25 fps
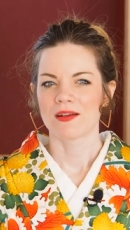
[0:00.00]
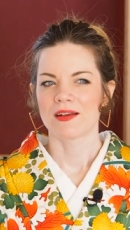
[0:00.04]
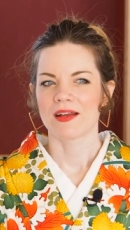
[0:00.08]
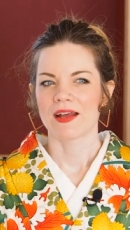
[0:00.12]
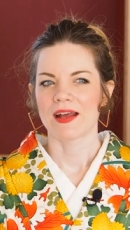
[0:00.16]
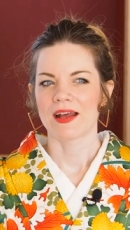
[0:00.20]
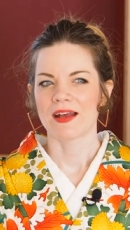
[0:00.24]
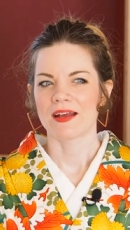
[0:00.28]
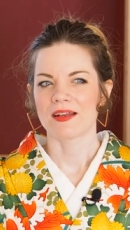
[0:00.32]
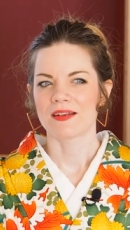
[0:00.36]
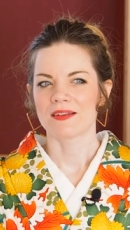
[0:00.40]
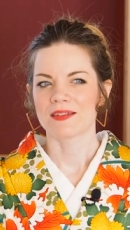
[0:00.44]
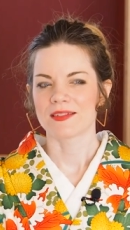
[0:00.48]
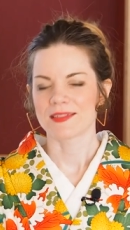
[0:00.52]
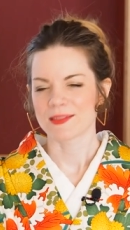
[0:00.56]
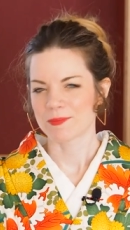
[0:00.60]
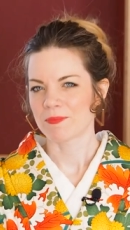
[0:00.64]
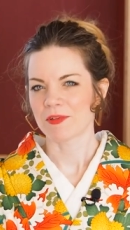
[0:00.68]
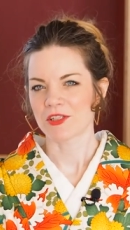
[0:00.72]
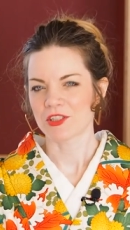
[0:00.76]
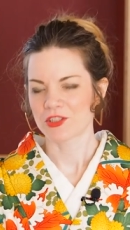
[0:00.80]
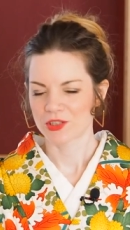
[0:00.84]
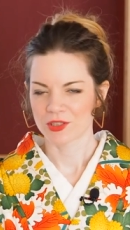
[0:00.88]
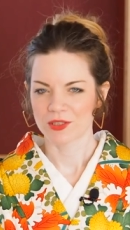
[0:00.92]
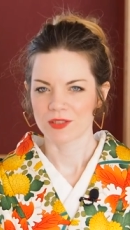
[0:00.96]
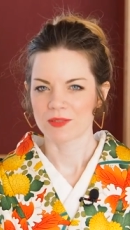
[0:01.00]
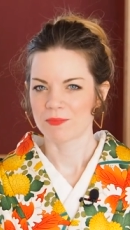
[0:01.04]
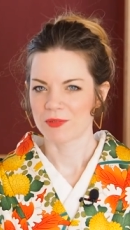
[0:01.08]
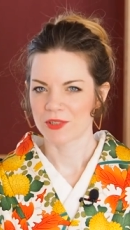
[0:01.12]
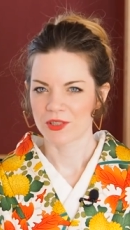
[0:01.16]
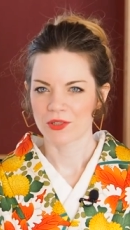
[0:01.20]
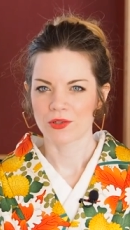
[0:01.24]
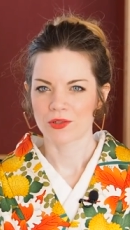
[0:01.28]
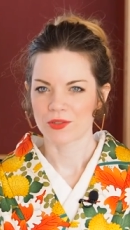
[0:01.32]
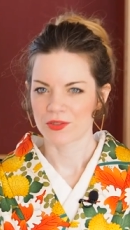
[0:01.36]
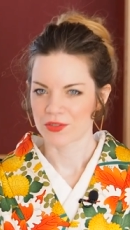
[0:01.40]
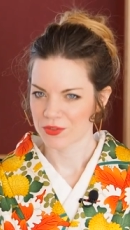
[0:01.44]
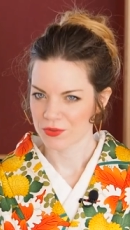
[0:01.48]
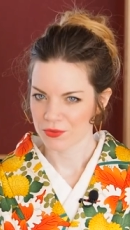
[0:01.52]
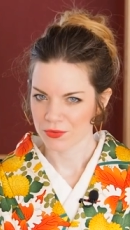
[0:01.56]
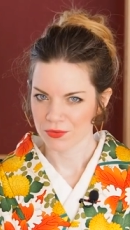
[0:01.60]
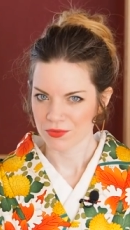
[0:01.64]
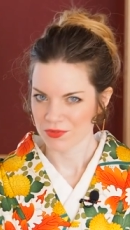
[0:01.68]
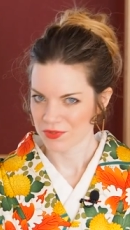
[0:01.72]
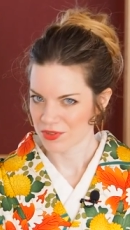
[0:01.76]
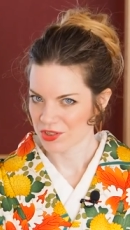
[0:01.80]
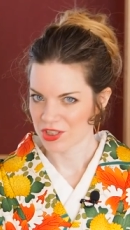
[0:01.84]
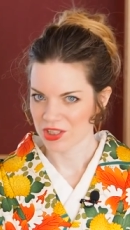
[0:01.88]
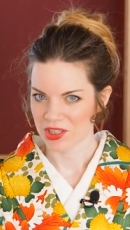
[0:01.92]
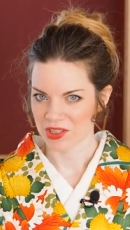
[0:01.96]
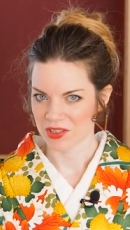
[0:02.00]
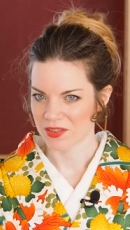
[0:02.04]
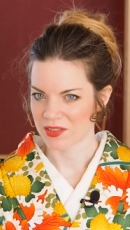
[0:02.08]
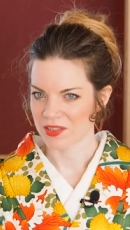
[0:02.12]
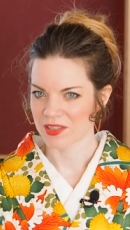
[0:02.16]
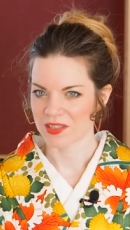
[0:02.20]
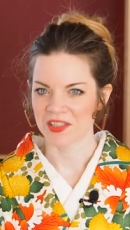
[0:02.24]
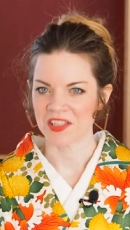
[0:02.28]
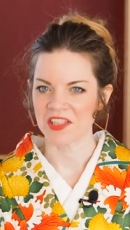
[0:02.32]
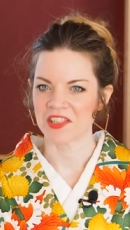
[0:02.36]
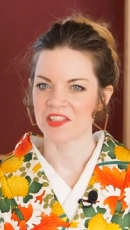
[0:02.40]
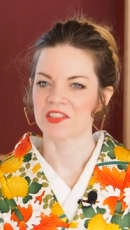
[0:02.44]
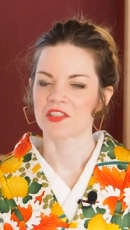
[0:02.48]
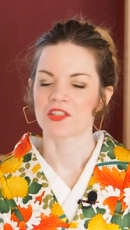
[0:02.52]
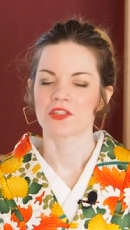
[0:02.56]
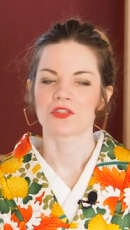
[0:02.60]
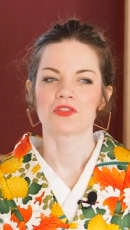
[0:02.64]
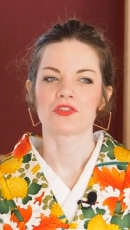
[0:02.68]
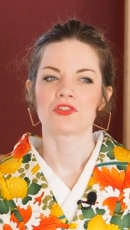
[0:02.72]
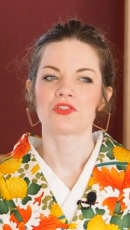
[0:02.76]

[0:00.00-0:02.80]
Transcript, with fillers: And especially because Unshin is